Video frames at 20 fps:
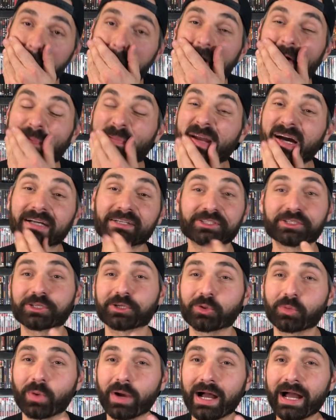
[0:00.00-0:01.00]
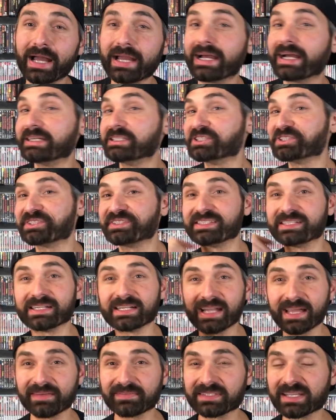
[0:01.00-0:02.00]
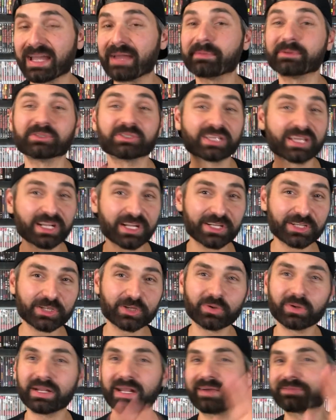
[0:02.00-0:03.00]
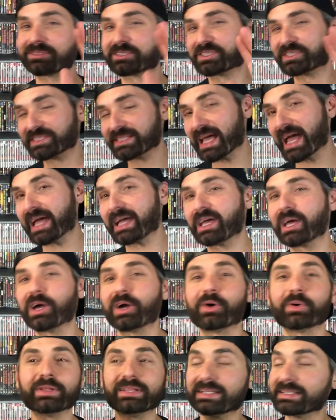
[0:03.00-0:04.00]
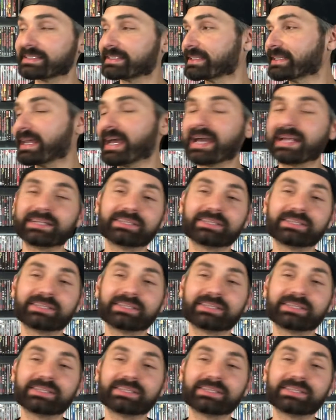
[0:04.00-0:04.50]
I'm not sure why. I just didn't have time. I was going to do it after Psycho and this and that.